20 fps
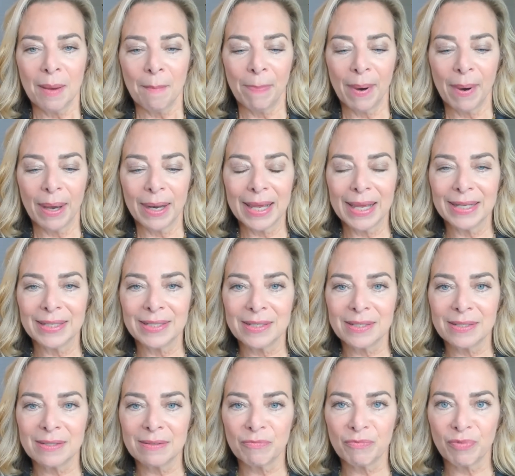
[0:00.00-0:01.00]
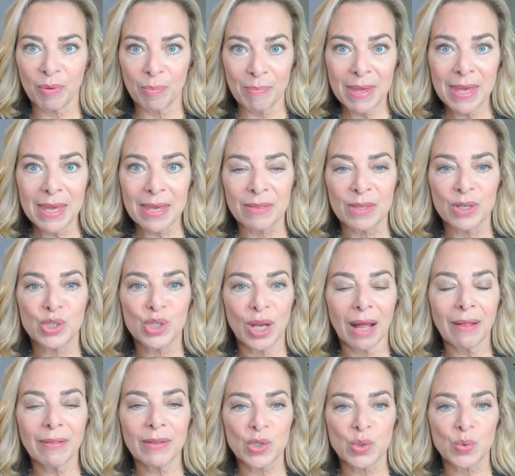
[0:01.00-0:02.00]
But it's, for me, the
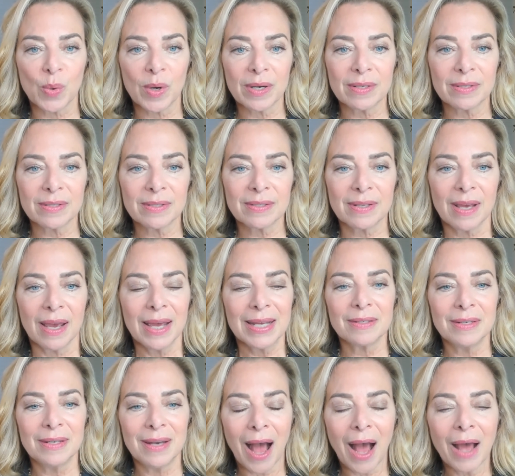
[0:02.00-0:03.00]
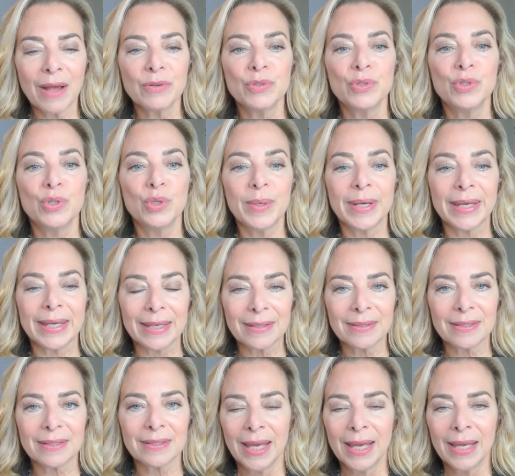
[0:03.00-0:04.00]
challenge was not doing
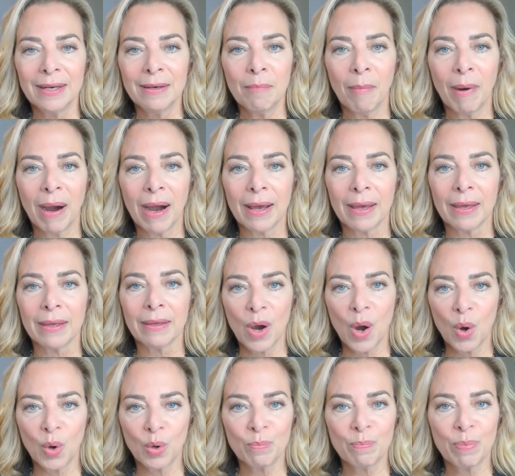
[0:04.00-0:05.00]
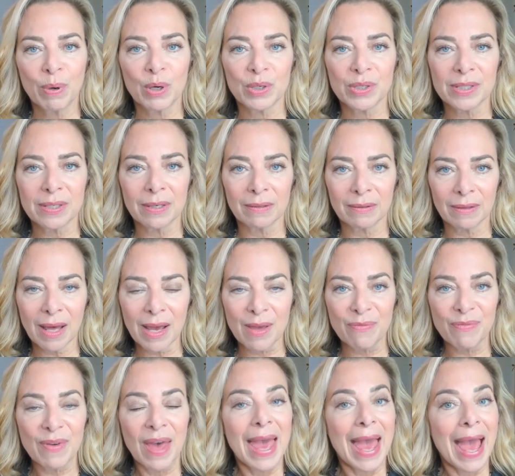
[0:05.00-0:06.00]
it in my own personal
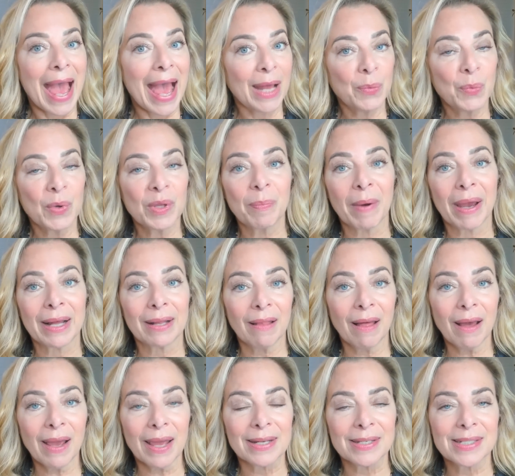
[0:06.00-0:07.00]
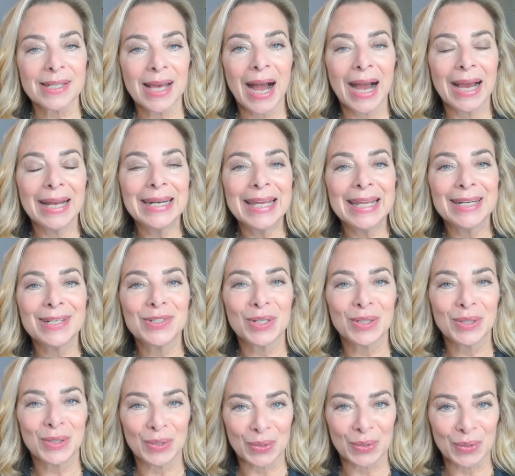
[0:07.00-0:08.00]
life. And with my clients, I needed
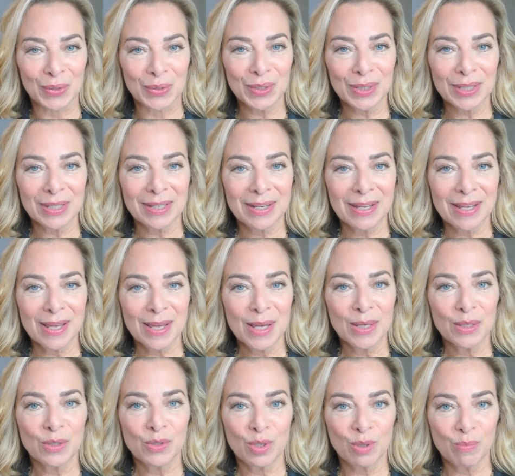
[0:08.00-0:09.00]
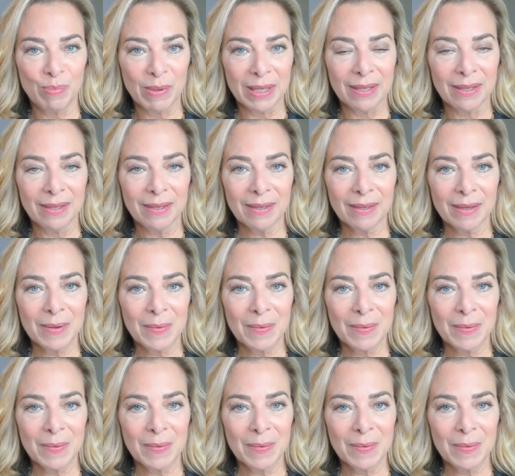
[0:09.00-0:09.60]
to learn to be